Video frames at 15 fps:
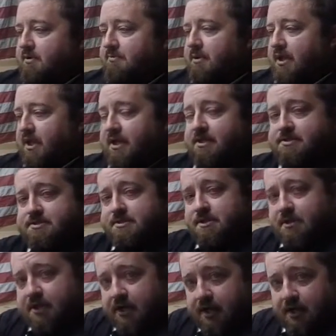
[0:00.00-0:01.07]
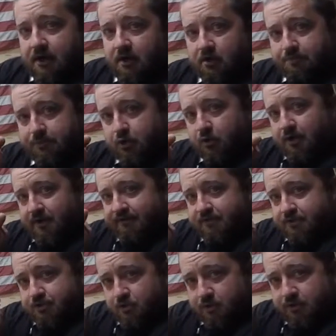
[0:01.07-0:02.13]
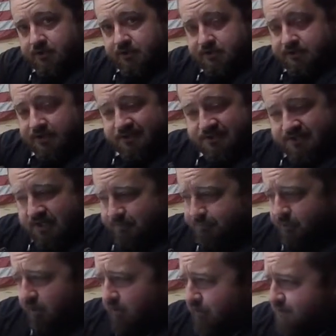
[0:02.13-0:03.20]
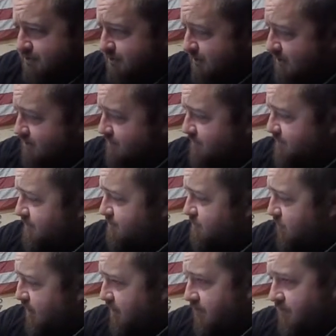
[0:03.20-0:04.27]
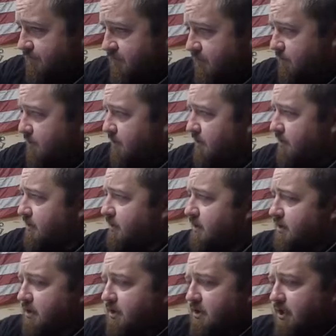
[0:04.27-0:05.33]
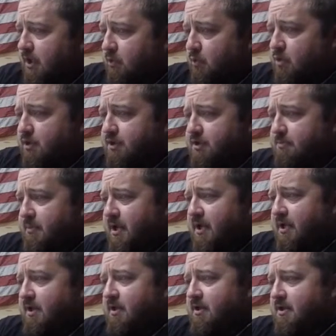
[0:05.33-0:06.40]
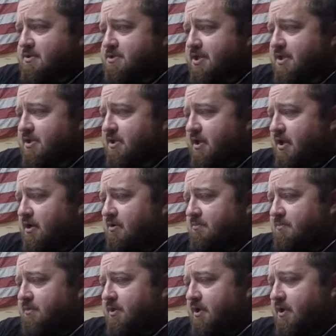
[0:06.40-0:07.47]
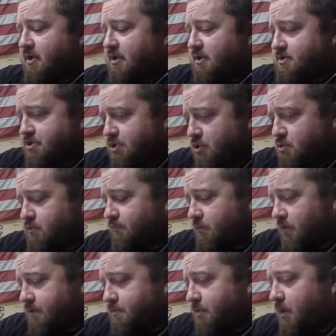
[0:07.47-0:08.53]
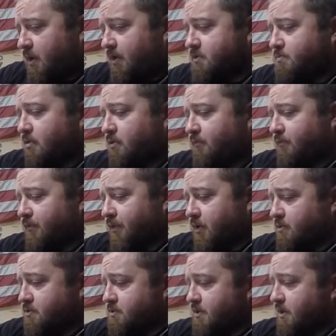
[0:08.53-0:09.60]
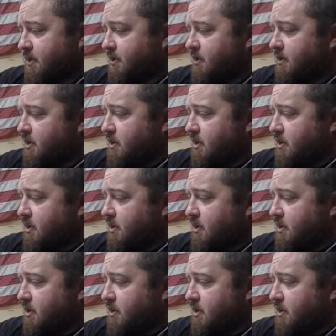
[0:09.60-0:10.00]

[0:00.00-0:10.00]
But guys, I hope you have enjoyed this. Like I said, I apologize if this ran off too long. I wanted to make it as in-depth and as useful as possible for those that